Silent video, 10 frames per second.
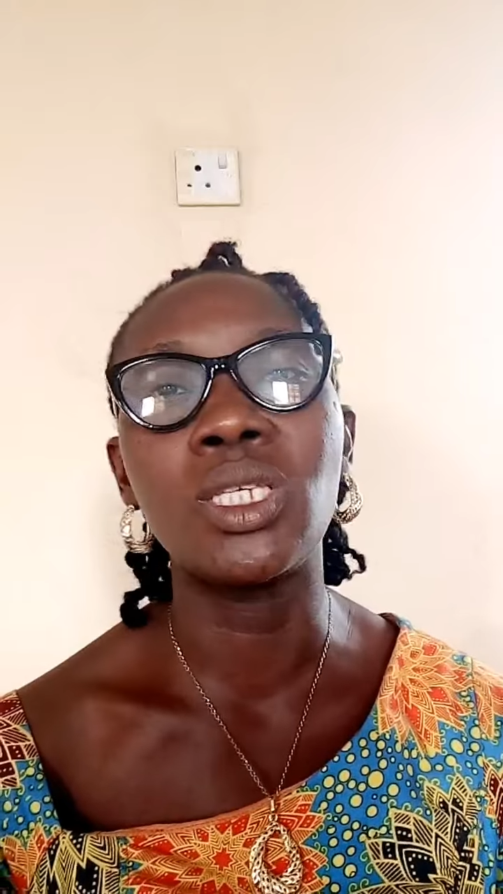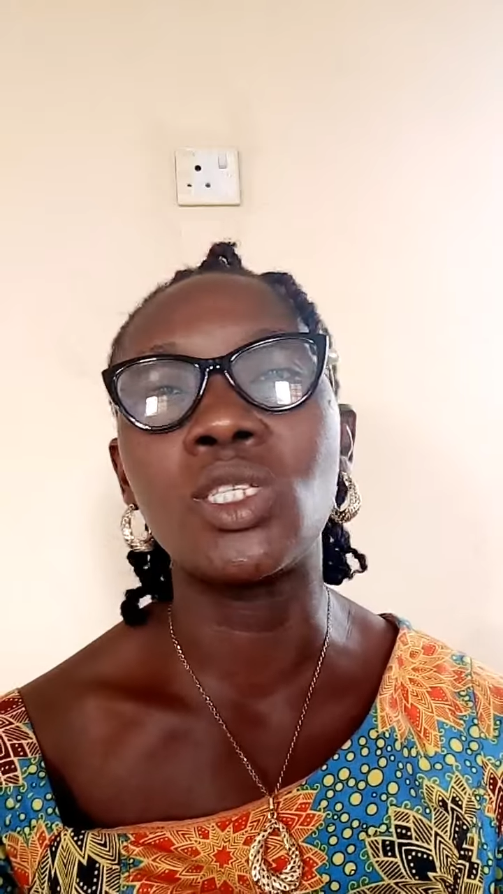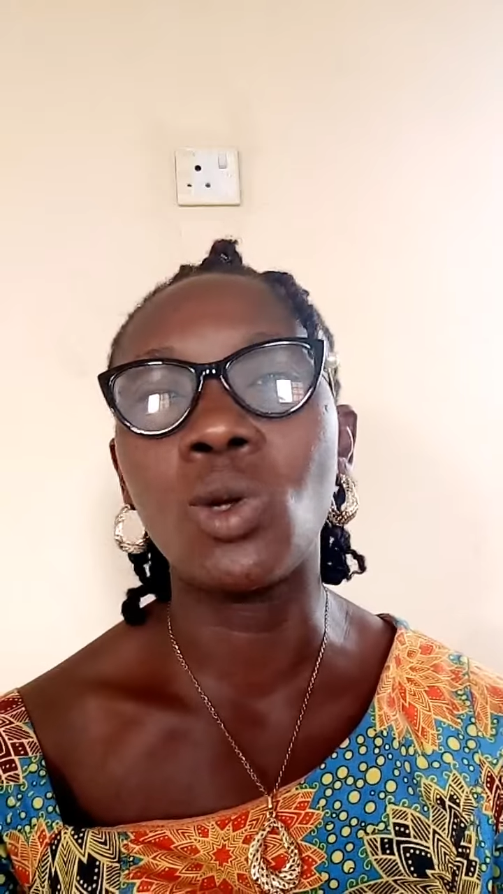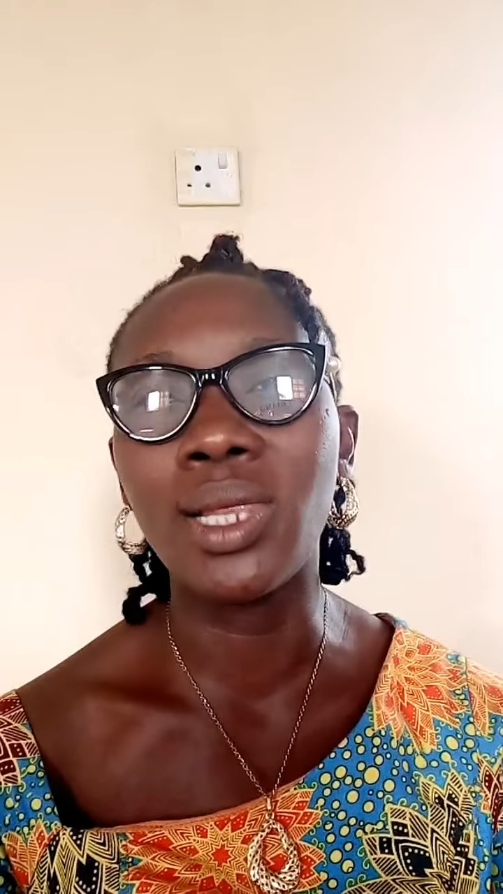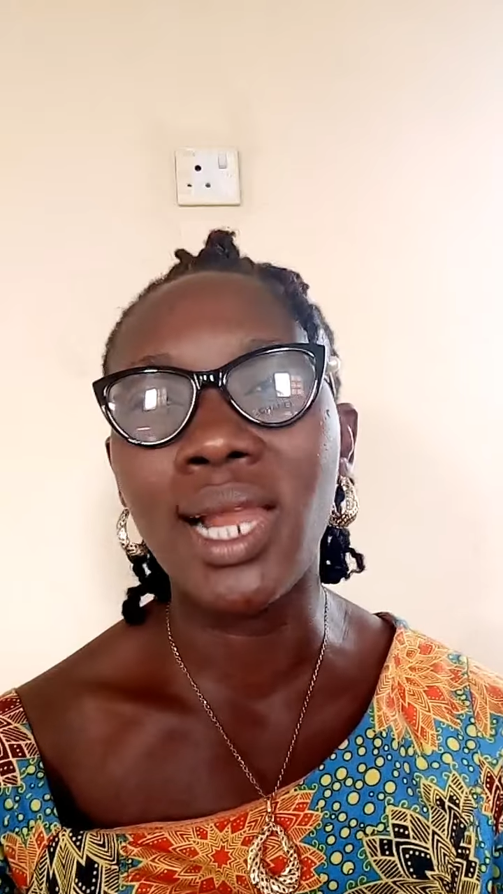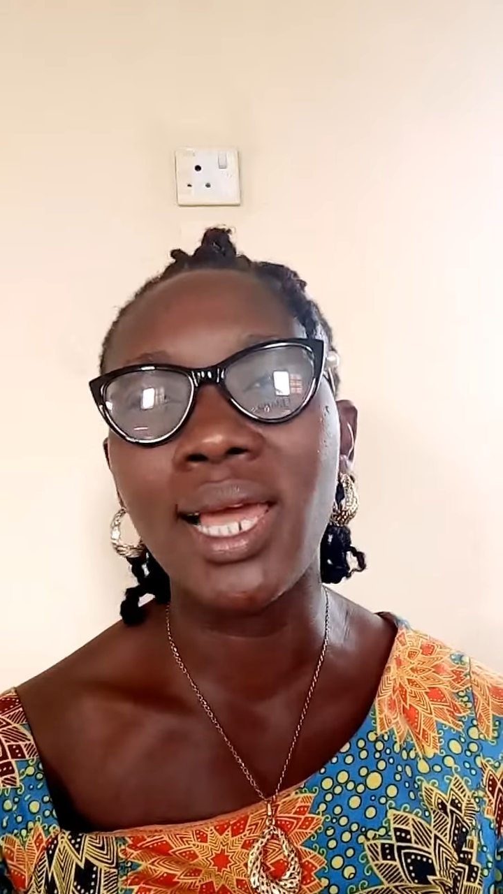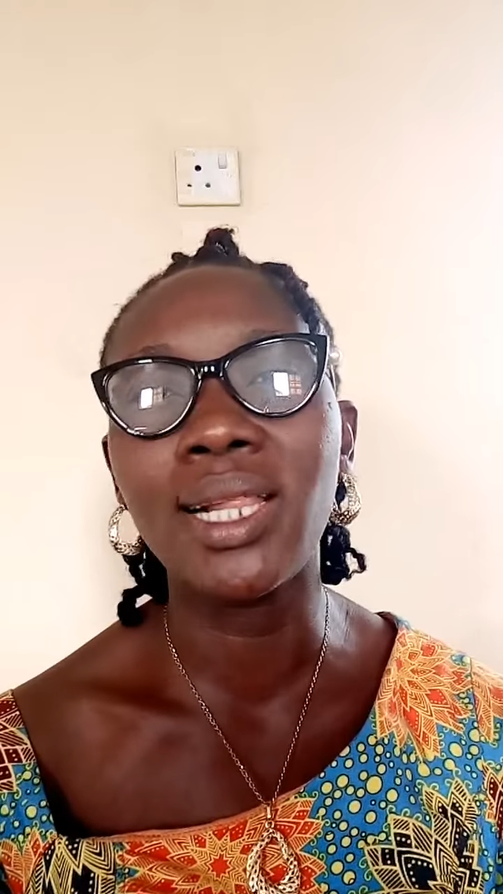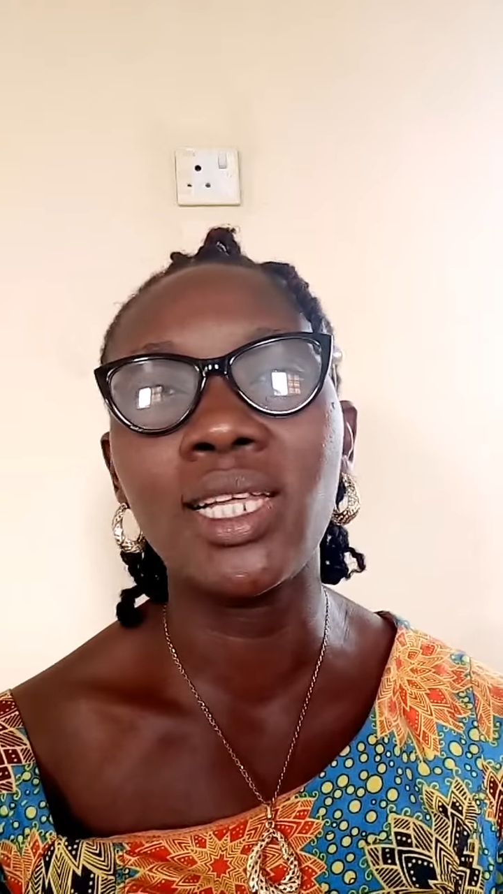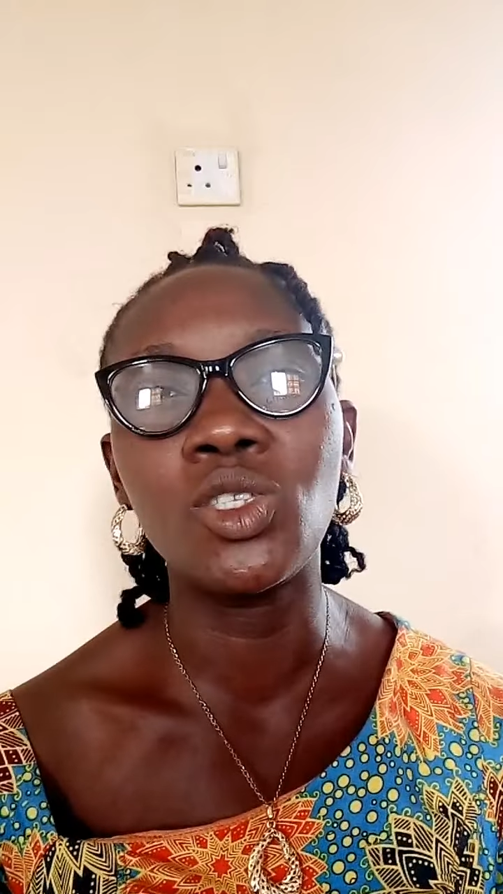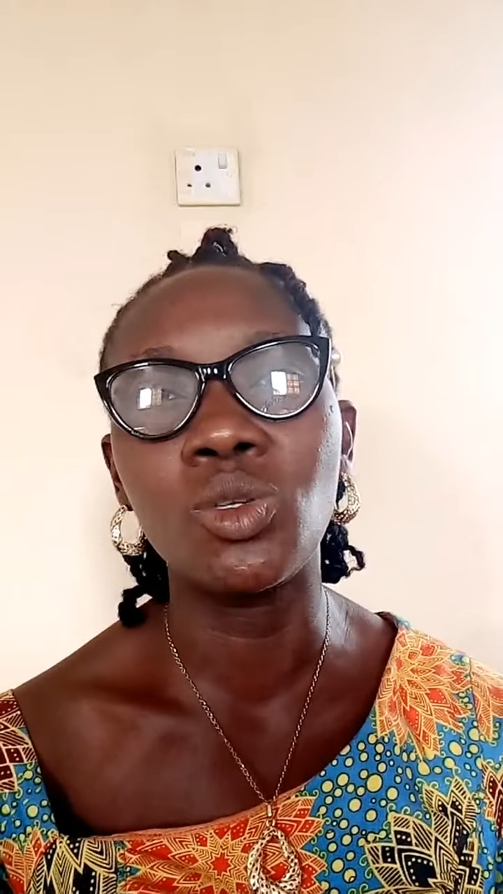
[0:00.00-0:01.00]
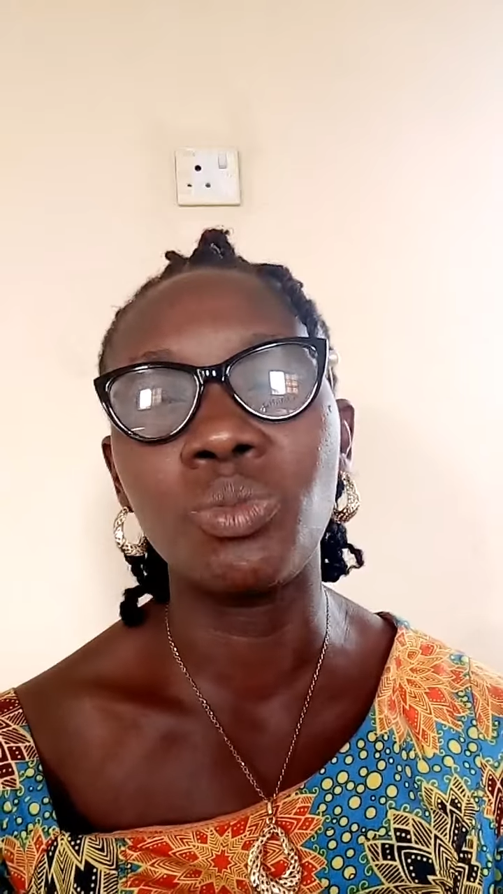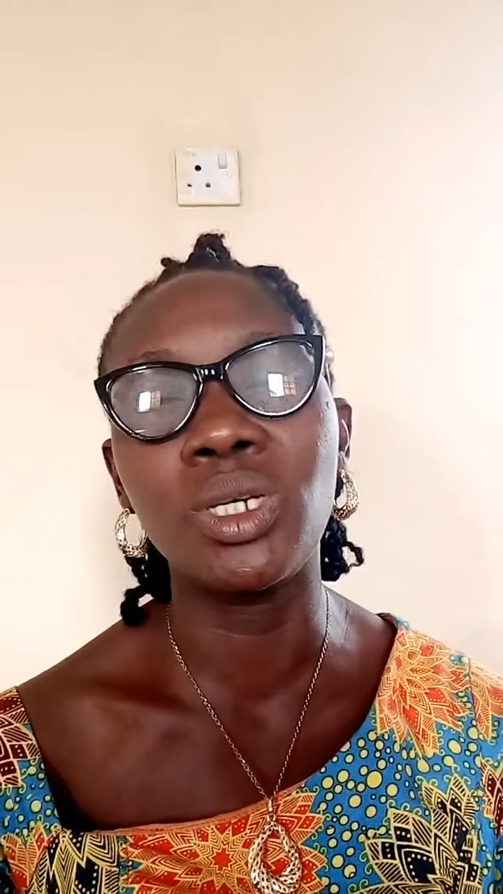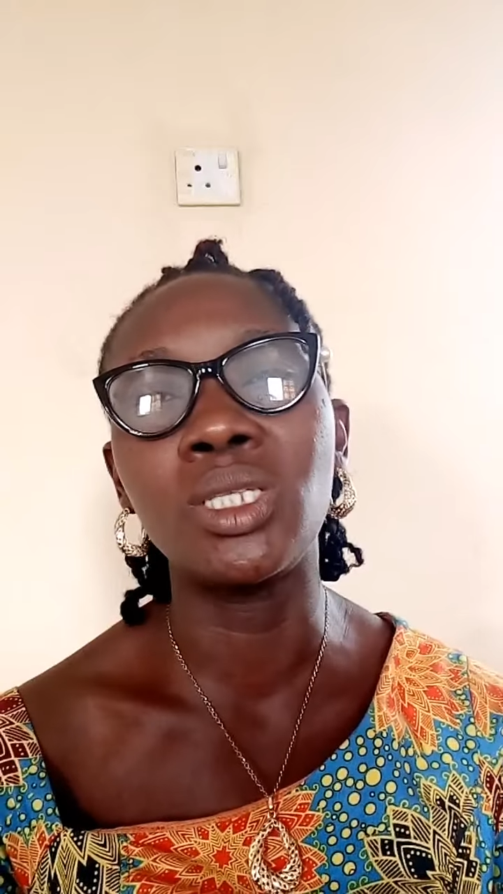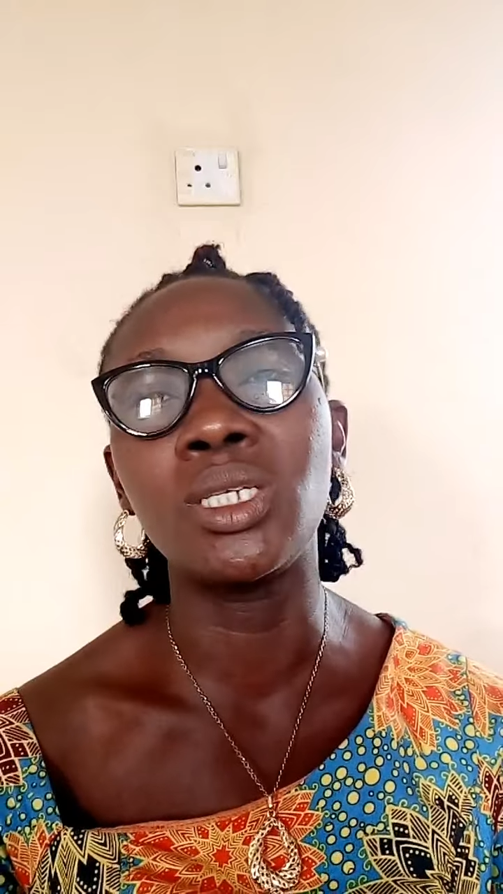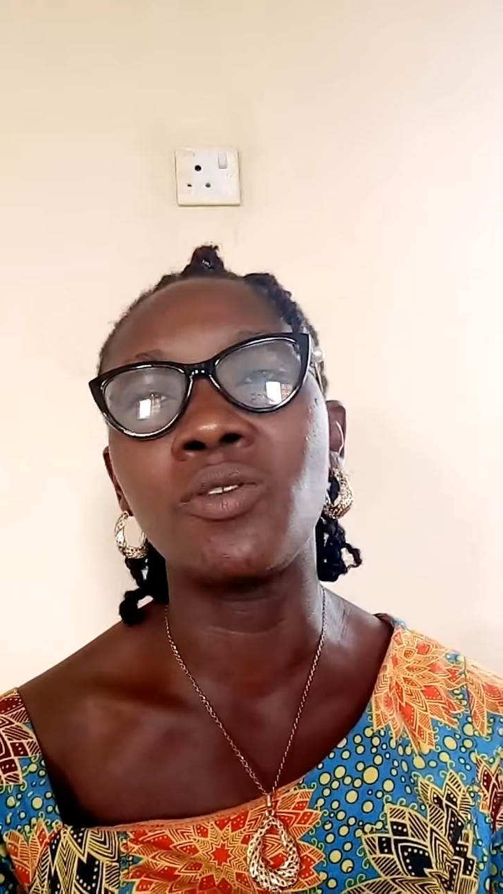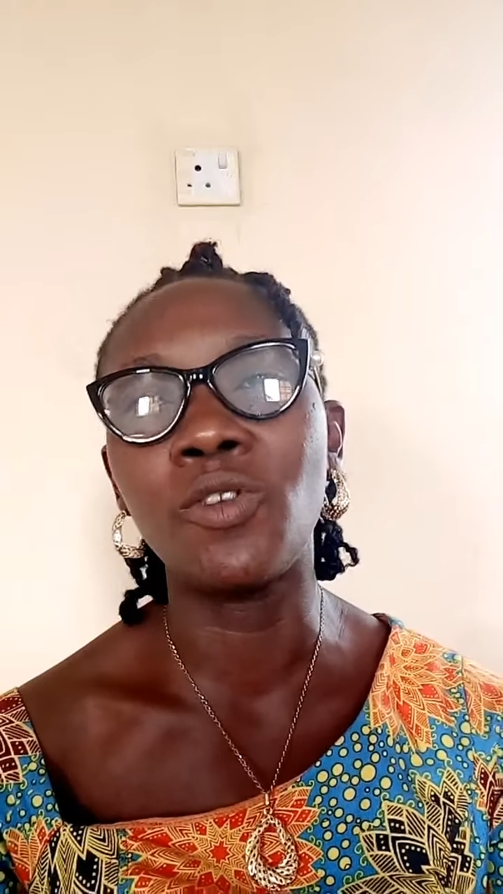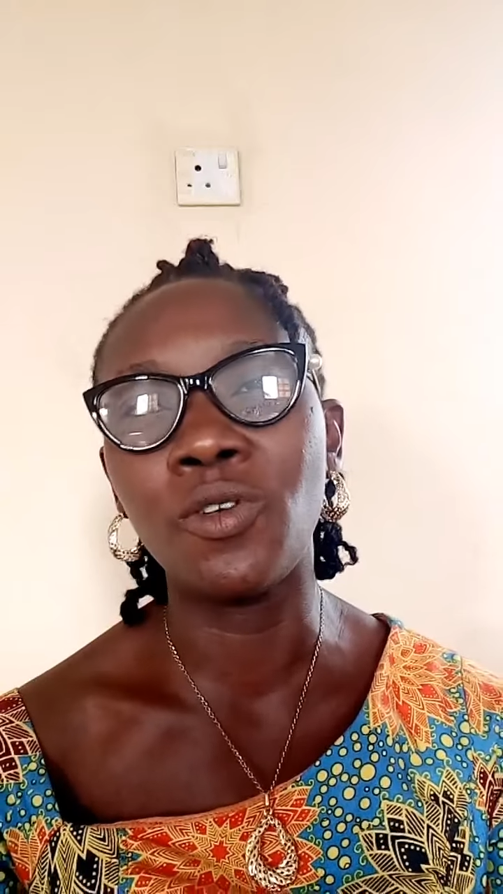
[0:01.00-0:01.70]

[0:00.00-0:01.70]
it's unlikely to be the